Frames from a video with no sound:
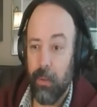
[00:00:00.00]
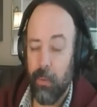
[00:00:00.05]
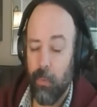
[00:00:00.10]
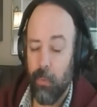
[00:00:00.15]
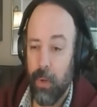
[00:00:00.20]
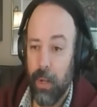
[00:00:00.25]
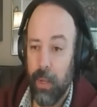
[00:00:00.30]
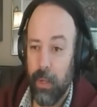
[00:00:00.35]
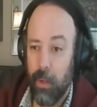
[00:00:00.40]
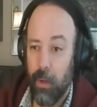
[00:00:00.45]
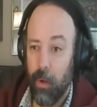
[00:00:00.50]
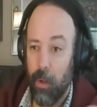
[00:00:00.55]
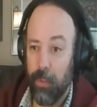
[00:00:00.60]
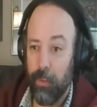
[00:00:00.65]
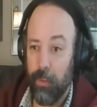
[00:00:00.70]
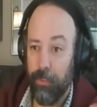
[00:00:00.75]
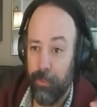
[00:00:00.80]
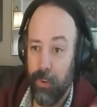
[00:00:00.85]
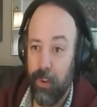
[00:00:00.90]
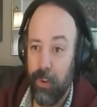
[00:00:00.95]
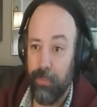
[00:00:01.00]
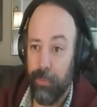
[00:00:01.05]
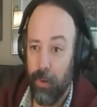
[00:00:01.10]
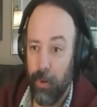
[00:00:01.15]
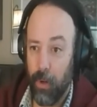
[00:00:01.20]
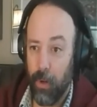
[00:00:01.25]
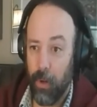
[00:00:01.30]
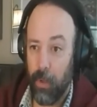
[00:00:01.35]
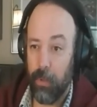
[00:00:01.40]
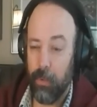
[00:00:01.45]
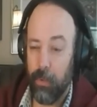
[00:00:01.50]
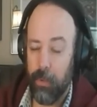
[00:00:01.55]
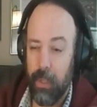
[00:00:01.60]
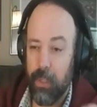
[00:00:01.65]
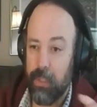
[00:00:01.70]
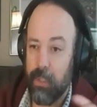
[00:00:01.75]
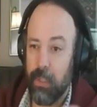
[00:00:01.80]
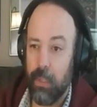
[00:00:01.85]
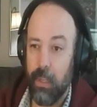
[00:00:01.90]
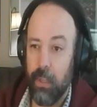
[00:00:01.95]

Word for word: what I call the free-for-all, it's